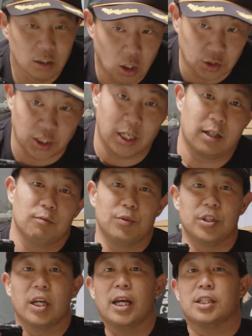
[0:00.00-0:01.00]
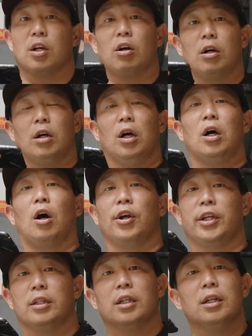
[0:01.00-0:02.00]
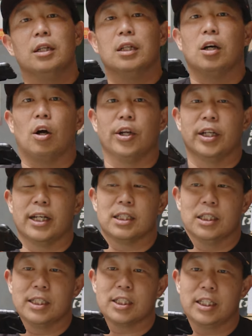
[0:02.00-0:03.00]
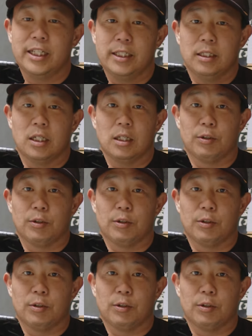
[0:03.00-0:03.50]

Okay, you guys, are you, are you guys listening?